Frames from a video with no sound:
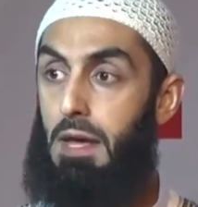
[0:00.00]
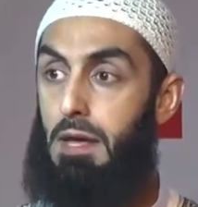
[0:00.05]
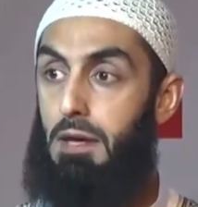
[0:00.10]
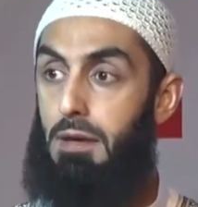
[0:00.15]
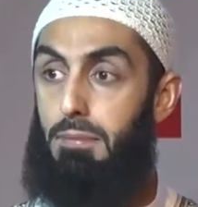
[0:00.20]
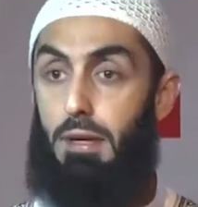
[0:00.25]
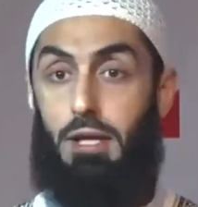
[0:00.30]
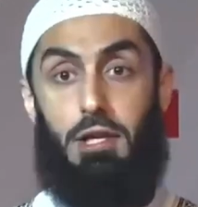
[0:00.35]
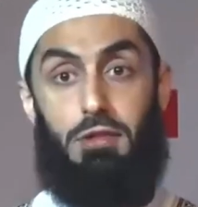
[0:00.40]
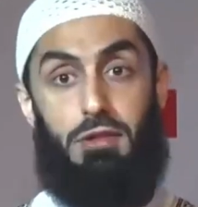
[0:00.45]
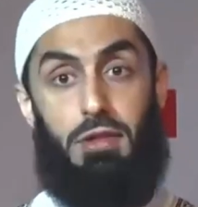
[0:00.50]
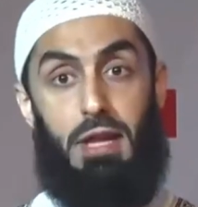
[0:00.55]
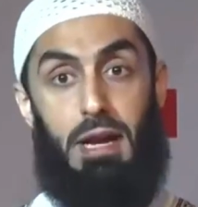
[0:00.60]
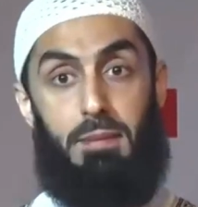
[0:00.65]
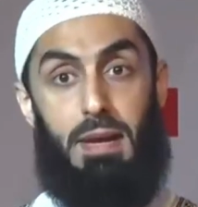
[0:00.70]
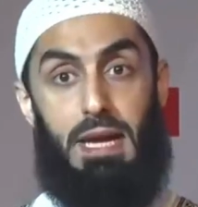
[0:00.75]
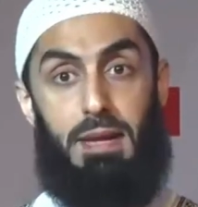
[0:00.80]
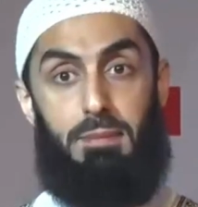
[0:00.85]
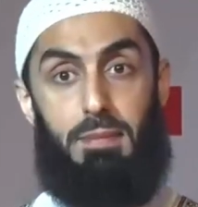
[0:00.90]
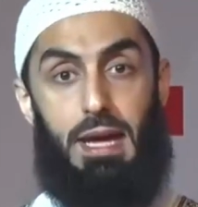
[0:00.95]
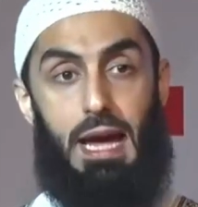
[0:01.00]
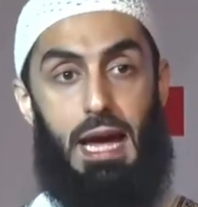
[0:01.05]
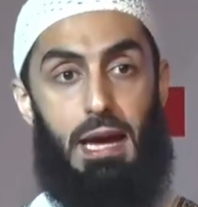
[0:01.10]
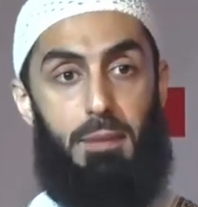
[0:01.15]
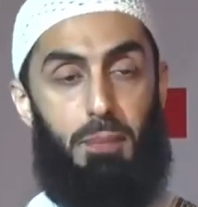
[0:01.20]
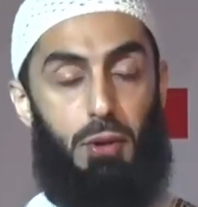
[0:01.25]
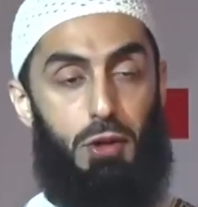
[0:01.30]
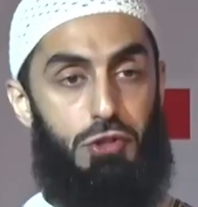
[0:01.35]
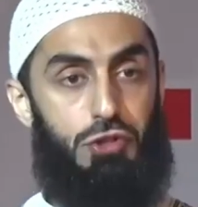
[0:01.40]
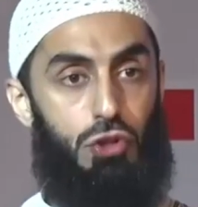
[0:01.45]
Because there may be a
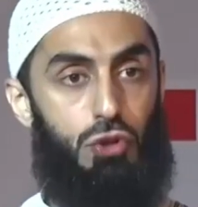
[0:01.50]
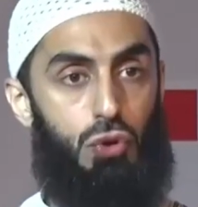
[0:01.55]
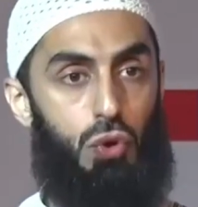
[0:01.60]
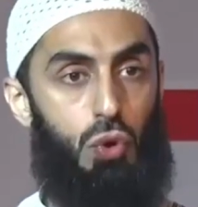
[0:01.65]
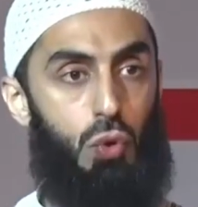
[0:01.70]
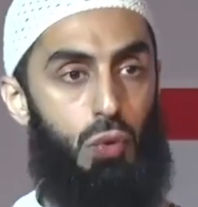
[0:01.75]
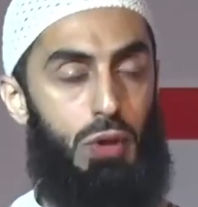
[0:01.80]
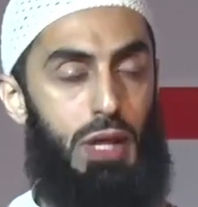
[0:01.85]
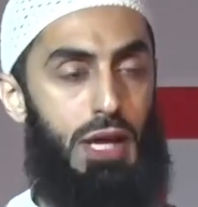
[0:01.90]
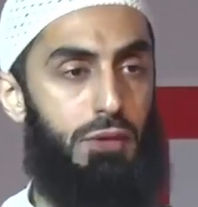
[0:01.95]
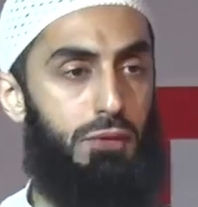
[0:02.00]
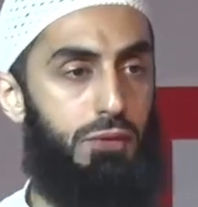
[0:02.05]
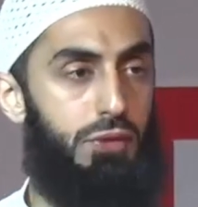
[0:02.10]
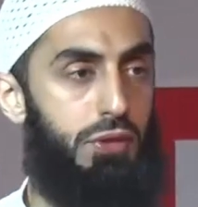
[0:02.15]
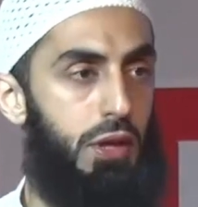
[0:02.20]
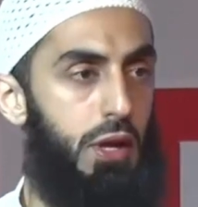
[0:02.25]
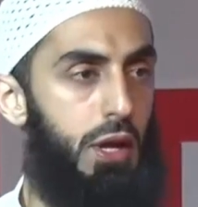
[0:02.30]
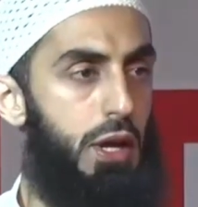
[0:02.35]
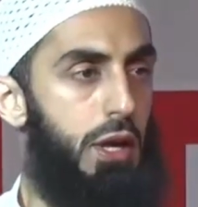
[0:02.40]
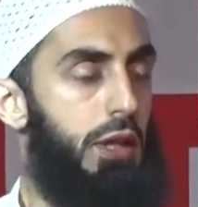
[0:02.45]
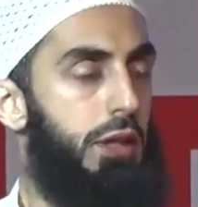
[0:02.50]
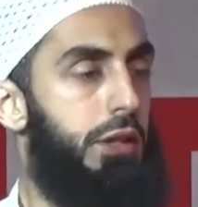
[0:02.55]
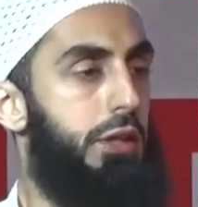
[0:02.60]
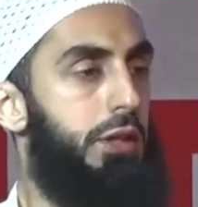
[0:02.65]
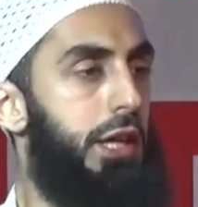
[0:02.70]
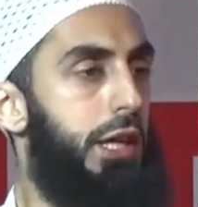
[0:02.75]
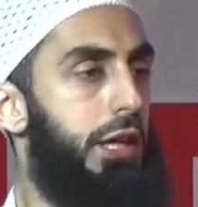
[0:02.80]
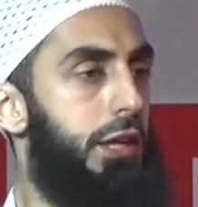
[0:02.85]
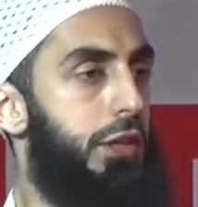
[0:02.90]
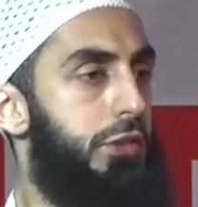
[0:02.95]
person who lived
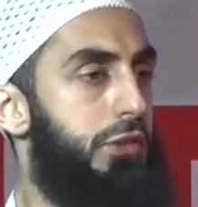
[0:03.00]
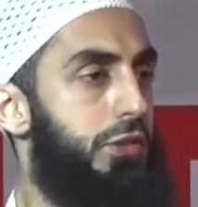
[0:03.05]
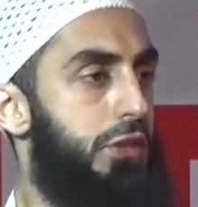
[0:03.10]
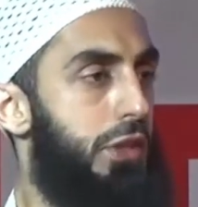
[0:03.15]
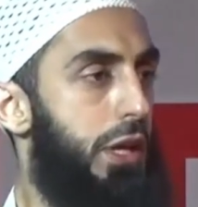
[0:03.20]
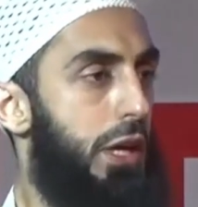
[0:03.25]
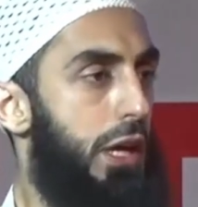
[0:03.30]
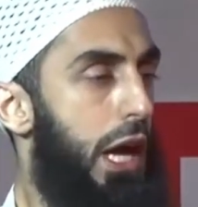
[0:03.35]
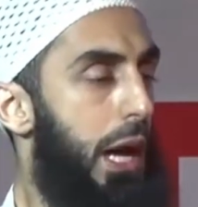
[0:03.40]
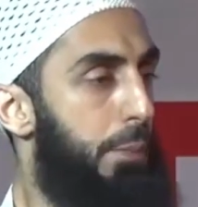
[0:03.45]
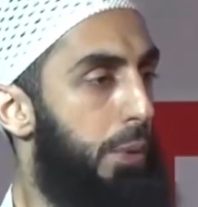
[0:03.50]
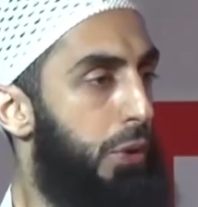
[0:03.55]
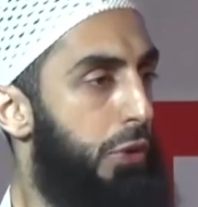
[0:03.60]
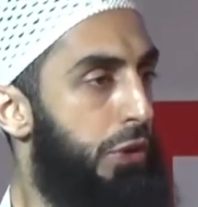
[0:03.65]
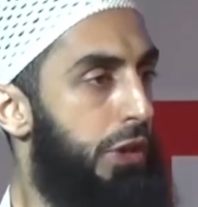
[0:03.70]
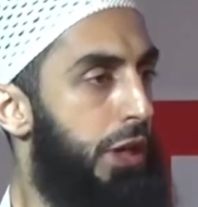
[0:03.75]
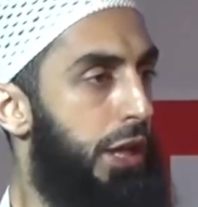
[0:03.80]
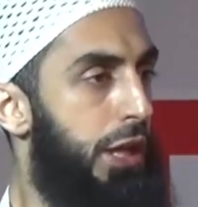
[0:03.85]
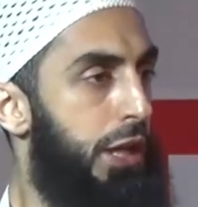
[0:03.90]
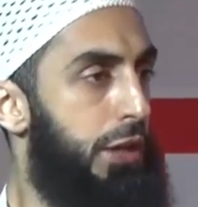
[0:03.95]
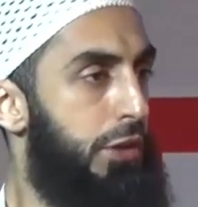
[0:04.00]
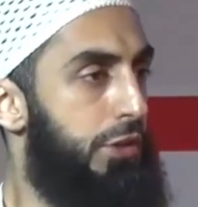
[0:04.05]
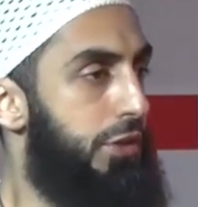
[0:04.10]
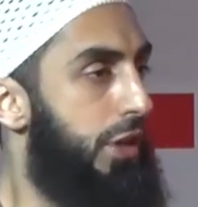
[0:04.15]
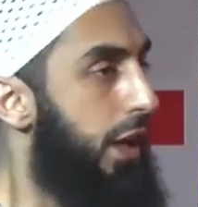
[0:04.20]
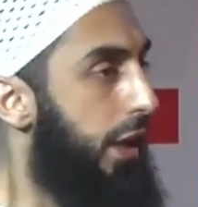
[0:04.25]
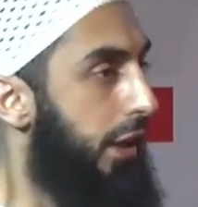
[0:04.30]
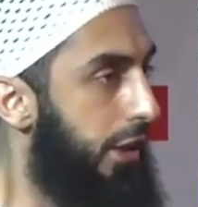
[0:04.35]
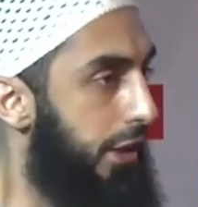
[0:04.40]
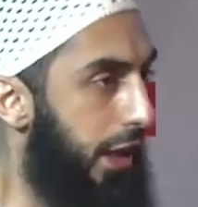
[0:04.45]
years upon years,
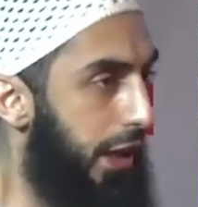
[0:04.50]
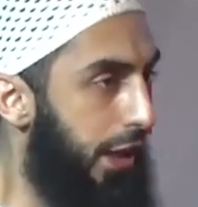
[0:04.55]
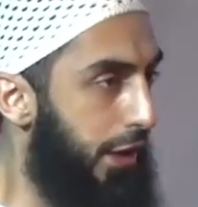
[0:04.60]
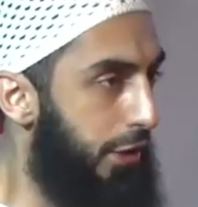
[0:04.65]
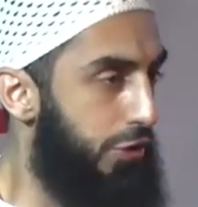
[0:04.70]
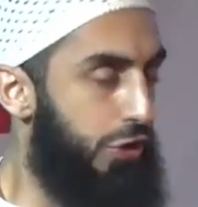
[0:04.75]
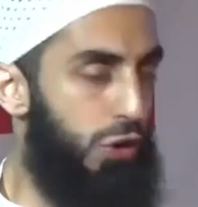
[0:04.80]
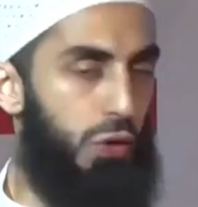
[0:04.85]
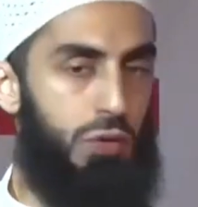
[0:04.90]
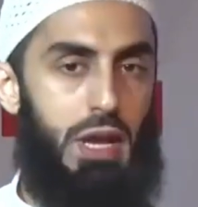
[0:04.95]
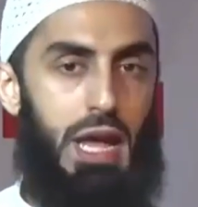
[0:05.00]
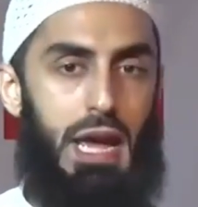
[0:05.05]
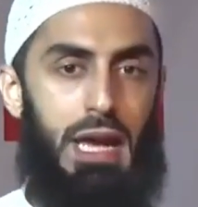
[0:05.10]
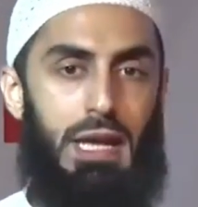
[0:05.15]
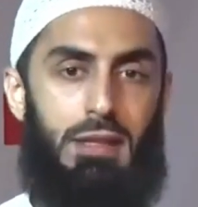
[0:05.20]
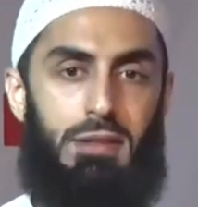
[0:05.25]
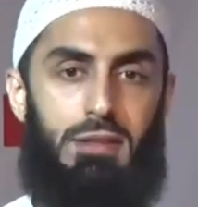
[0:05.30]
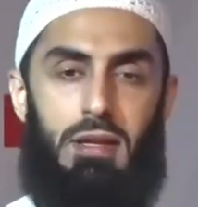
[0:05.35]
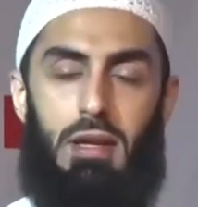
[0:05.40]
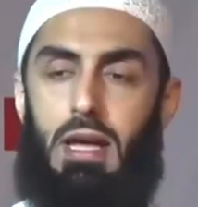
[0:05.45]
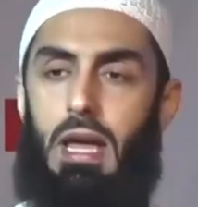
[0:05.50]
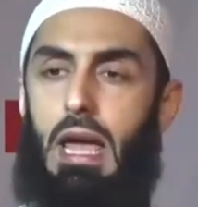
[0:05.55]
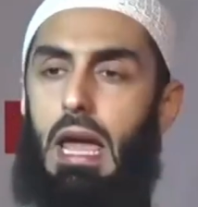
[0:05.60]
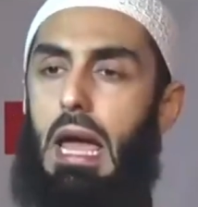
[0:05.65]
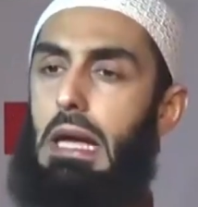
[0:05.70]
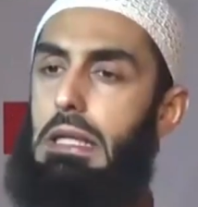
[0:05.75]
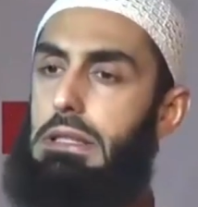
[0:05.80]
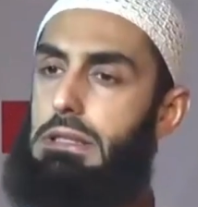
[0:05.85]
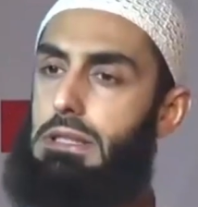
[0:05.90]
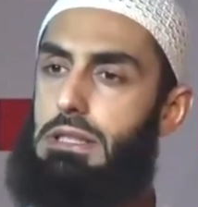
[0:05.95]
years on end,
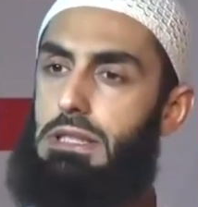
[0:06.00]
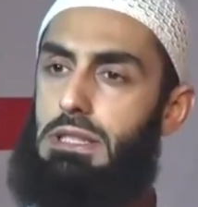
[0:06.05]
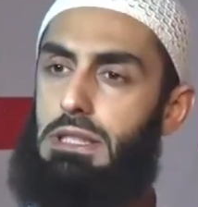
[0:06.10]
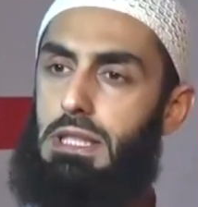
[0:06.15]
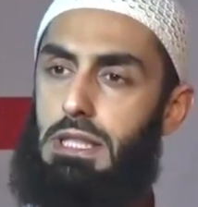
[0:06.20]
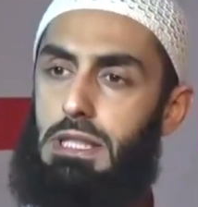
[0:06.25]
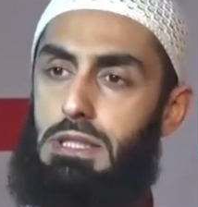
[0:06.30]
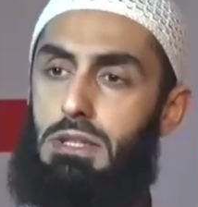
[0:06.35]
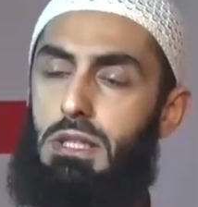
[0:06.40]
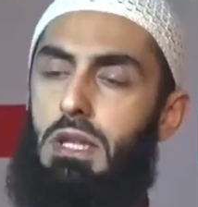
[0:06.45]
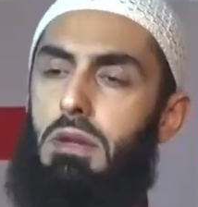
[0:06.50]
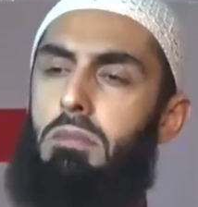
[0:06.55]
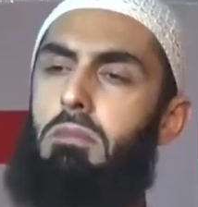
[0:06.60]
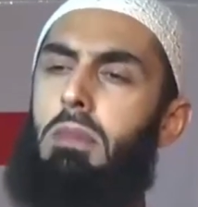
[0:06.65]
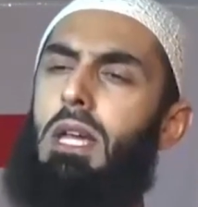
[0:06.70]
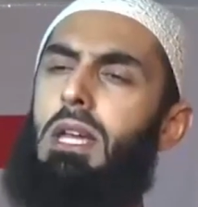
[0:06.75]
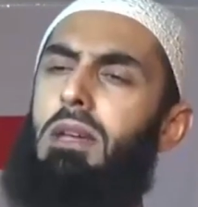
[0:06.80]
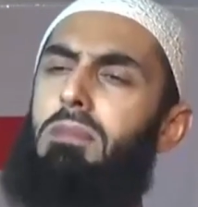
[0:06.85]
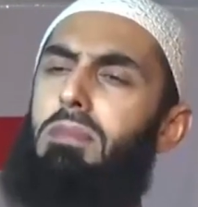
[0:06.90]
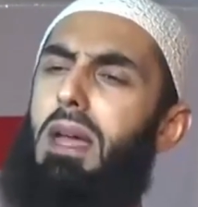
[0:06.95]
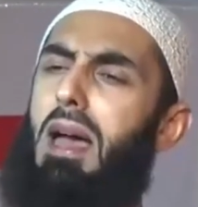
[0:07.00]
80 years, maybe